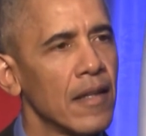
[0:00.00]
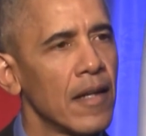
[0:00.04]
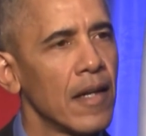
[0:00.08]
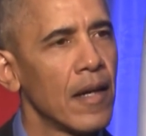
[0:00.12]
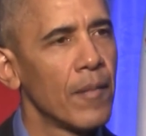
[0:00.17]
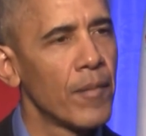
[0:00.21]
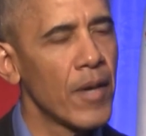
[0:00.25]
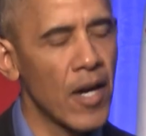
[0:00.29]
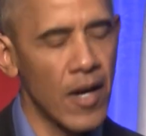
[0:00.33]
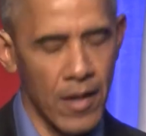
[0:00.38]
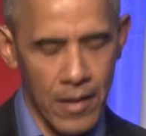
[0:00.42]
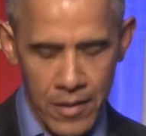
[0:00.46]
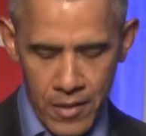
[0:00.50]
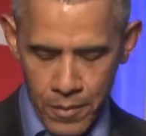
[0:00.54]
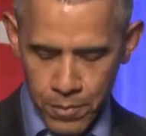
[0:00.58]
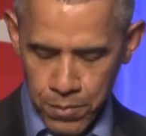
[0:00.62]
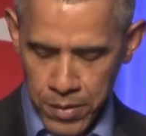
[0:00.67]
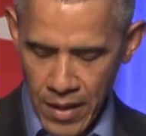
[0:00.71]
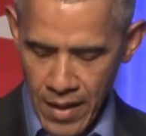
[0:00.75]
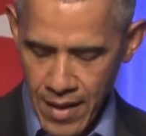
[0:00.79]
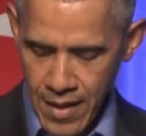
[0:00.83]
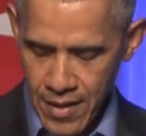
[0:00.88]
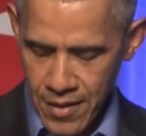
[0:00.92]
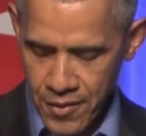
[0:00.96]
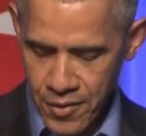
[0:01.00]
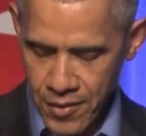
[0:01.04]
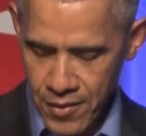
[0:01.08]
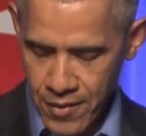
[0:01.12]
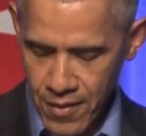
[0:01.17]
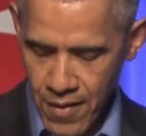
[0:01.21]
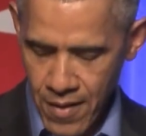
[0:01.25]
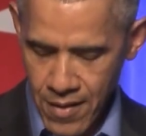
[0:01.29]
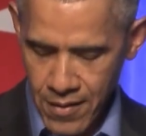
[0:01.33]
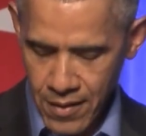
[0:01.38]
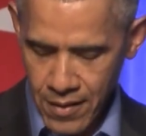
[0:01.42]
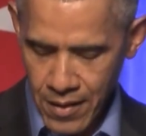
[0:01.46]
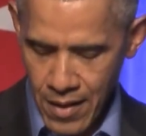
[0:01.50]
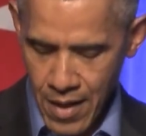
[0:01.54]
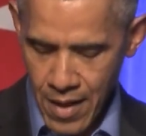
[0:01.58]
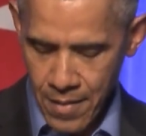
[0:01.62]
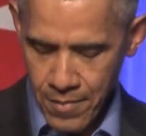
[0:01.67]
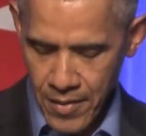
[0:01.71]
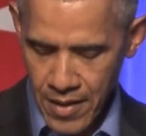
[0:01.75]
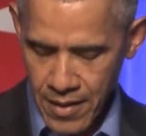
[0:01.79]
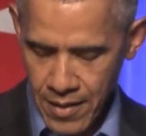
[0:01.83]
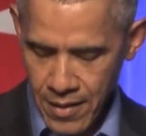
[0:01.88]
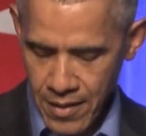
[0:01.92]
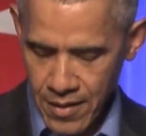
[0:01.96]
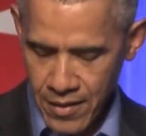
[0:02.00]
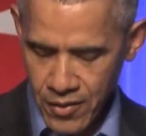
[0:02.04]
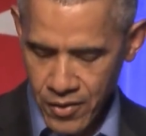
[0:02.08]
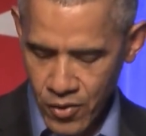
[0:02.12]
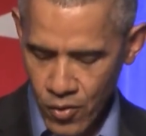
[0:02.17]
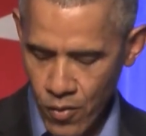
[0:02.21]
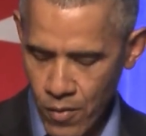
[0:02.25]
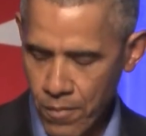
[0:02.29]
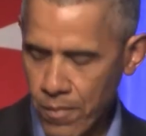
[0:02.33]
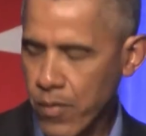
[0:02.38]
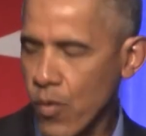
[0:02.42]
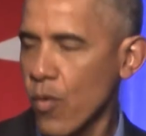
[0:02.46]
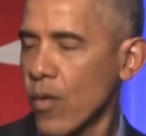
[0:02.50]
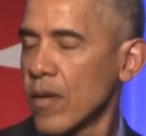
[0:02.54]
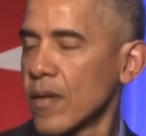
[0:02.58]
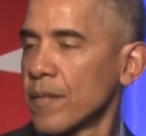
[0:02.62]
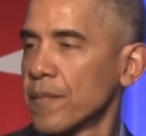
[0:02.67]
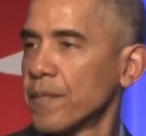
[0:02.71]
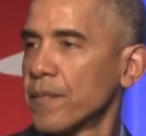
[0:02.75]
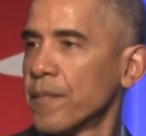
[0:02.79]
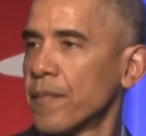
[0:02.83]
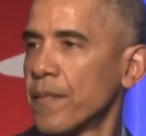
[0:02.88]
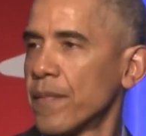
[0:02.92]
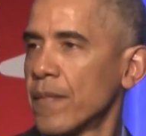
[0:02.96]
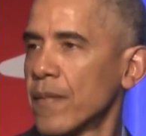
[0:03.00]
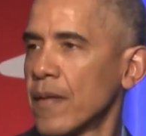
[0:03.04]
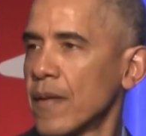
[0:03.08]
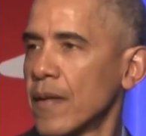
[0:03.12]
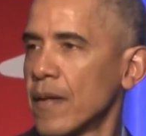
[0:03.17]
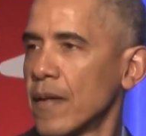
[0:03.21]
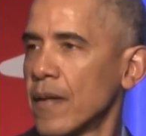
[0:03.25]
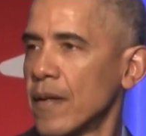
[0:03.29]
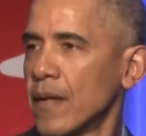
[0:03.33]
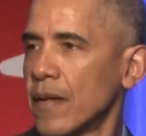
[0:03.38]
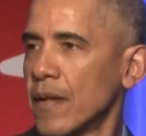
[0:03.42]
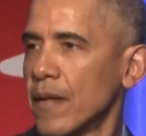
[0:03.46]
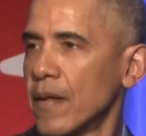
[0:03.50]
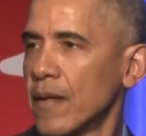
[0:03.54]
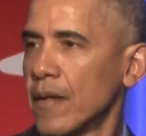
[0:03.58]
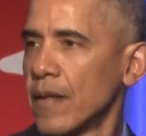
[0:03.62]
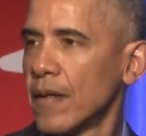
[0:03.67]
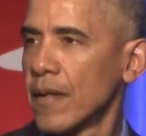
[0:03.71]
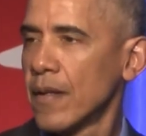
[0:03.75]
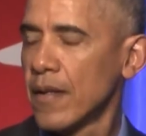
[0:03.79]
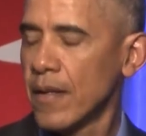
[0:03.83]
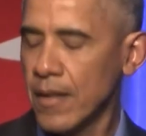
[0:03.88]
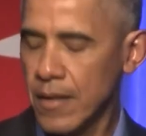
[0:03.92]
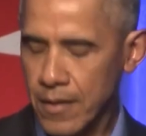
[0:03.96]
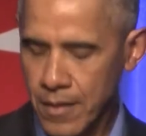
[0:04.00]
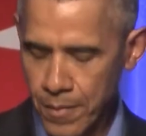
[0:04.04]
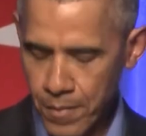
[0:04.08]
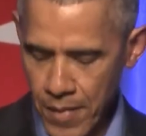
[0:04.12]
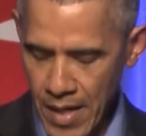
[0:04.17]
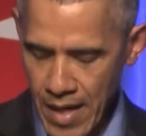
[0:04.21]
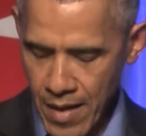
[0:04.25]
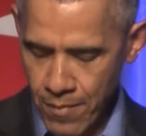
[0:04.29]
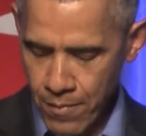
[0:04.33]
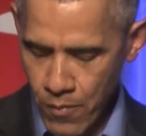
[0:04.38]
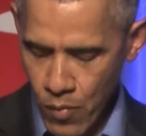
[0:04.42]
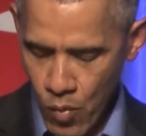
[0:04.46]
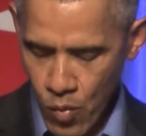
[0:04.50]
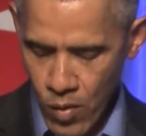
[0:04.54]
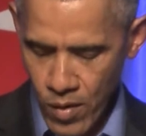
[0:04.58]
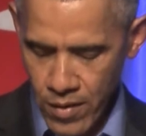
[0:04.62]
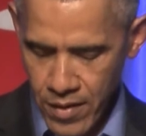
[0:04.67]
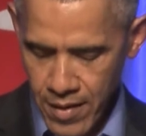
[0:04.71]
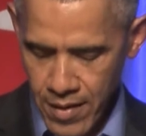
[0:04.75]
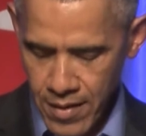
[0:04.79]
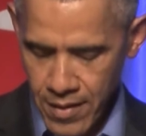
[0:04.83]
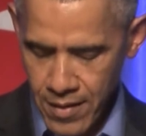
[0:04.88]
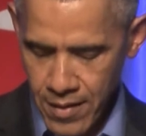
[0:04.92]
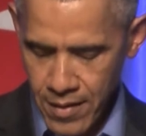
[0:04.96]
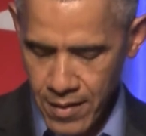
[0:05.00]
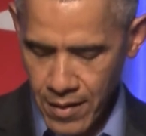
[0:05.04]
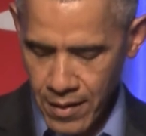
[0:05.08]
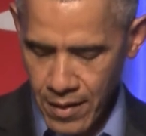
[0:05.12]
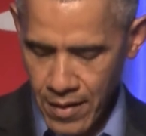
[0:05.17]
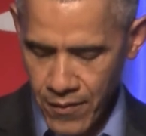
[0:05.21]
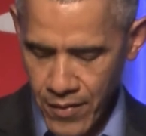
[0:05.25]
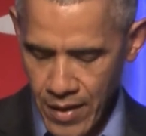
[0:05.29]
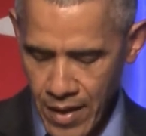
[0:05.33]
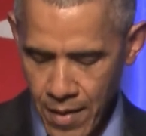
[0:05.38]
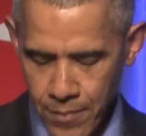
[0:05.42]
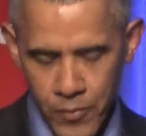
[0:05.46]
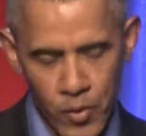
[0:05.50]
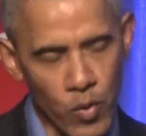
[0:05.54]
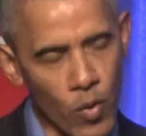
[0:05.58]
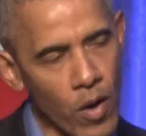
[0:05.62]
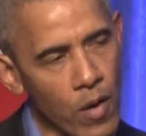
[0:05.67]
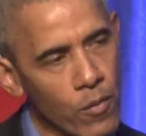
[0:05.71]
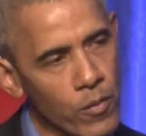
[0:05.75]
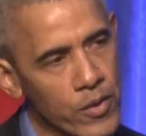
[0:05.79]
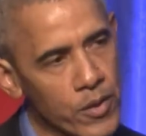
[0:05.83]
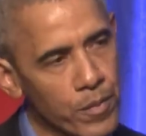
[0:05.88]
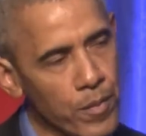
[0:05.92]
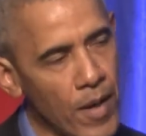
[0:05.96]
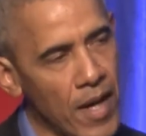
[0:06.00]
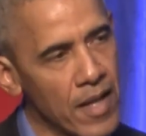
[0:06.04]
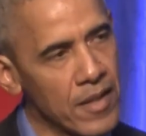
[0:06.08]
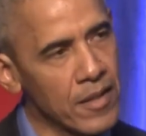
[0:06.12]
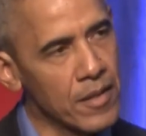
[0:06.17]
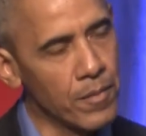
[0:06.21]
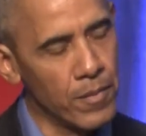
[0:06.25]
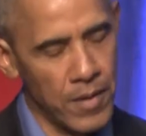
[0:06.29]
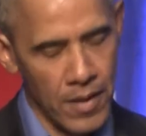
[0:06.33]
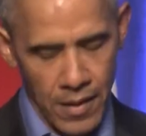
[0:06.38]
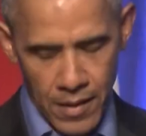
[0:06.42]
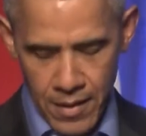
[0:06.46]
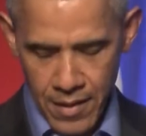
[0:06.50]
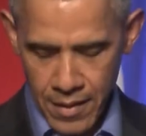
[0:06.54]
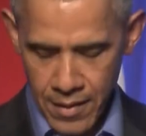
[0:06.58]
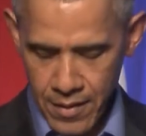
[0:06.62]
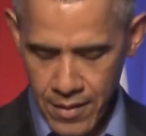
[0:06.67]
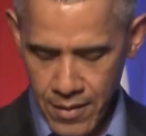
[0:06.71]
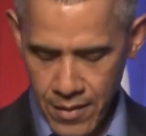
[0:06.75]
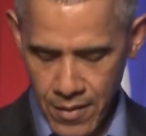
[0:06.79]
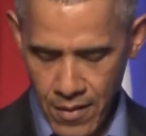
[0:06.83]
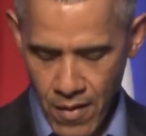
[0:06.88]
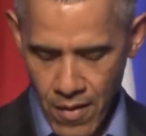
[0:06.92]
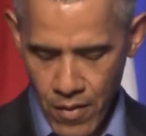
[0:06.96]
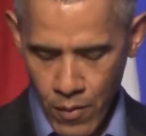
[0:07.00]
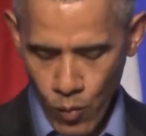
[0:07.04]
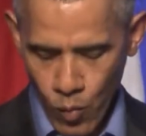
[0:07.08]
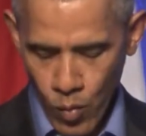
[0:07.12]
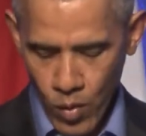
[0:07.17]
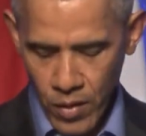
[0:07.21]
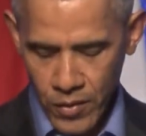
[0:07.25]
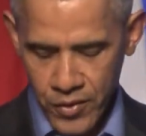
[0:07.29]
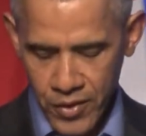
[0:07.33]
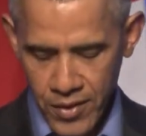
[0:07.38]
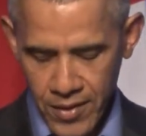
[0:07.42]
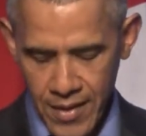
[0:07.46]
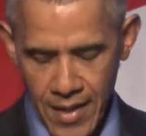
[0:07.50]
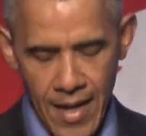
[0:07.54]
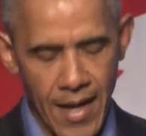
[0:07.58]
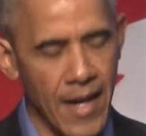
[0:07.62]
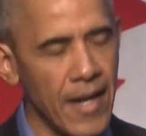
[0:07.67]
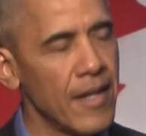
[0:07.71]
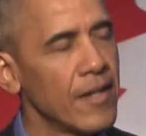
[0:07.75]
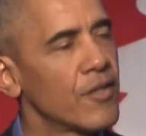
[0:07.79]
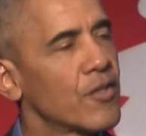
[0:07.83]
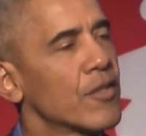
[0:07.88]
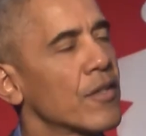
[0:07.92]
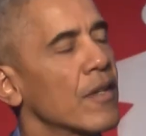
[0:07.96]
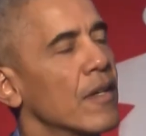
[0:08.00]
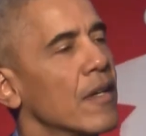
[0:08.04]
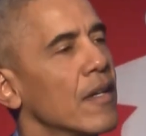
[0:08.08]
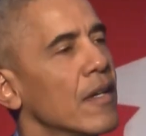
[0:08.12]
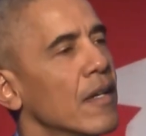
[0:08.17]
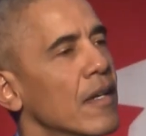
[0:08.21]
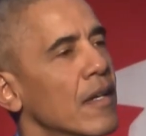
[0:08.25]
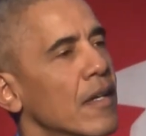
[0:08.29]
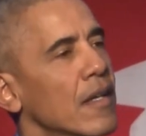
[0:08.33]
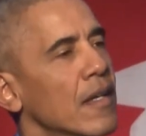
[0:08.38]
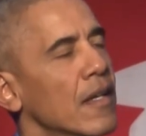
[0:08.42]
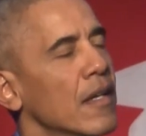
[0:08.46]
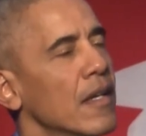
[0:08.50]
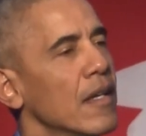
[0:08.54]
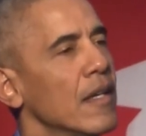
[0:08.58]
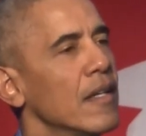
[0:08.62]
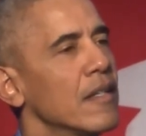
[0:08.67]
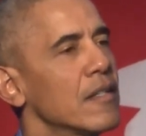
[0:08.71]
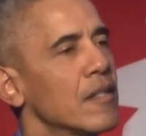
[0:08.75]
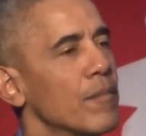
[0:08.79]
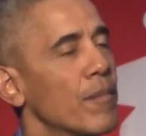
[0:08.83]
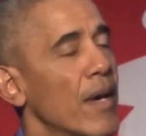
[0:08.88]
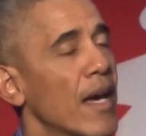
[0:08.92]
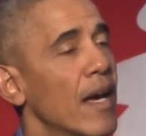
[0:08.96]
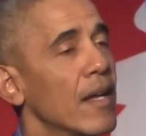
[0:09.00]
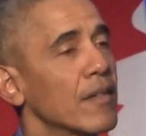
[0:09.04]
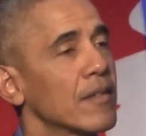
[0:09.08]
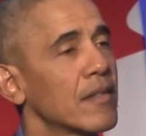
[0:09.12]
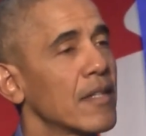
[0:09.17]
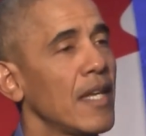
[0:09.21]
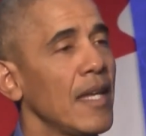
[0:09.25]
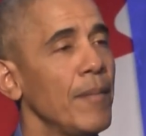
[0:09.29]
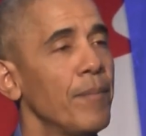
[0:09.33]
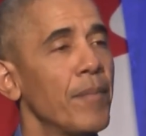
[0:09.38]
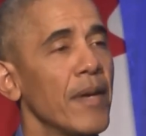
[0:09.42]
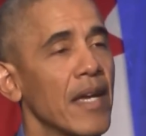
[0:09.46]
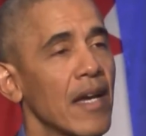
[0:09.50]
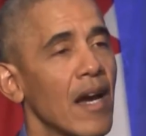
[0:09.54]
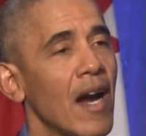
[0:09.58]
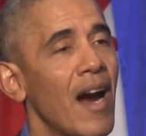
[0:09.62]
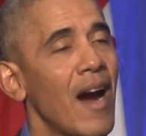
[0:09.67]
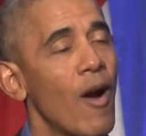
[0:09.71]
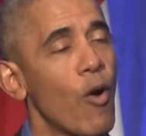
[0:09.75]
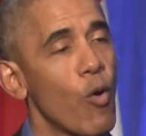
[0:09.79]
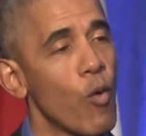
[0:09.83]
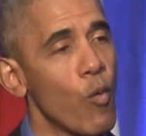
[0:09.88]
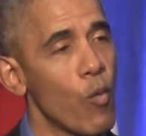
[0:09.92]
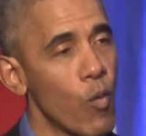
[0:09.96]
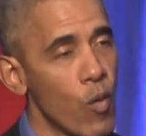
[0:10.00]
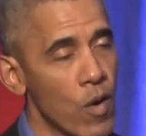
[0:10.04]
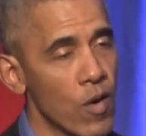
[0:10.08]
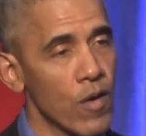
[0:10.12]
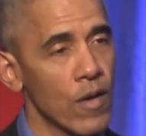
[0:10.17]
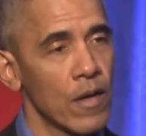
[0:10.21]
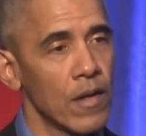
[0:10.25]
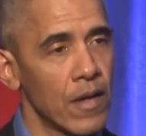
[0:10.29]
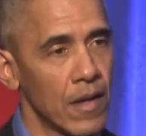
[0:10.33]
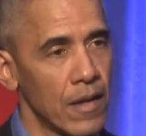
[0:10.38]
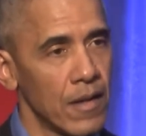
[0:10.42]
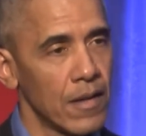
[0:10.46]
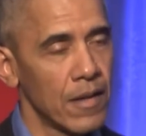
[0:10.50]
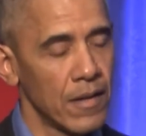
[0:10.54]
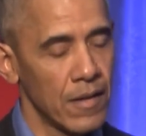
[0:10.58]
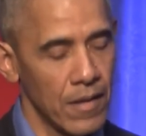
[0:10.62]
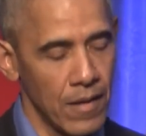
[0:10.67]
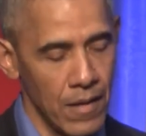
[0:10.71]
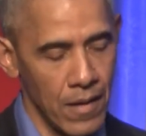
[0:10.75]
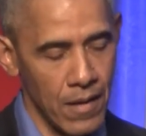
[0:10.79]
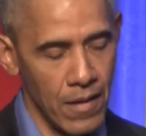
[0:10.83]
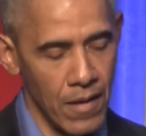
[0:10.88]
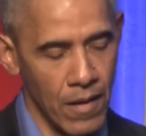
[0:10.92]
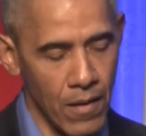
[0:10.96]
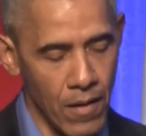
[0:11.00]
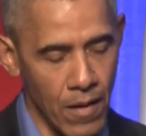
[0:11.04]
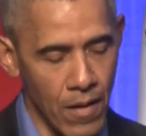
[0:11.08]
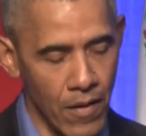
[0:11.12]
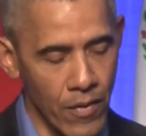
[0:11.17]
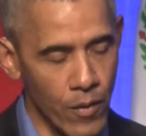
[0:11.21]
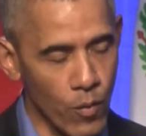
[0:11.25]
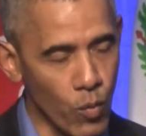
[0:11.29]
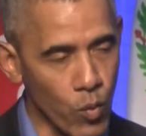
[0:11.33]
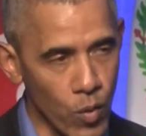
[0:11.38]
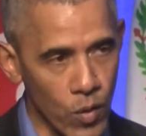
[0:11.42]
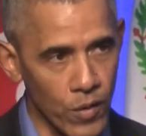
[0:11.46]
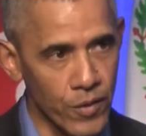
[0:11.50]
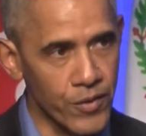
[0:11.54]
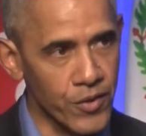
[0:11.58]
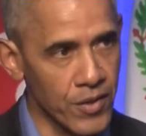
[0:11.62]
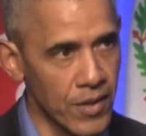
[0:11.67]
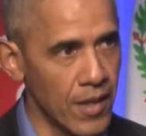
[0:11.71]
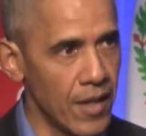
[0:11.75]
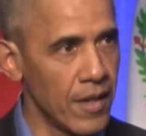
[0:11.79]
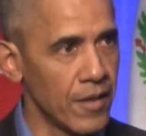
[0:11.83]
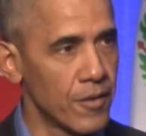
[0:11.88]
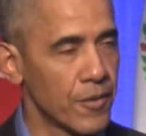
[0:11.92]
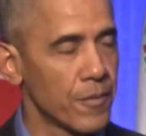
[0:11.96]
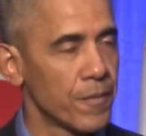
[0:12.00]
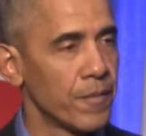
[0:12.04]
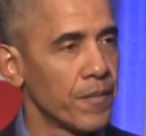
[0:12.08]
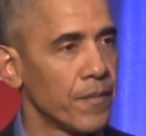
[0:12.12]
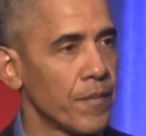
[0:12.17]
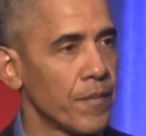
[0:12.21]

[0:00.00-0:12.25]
America's pledge on climate is so important. It's about more than living up to our responsibilities on the world stage. It's about keeping our word on the world stage.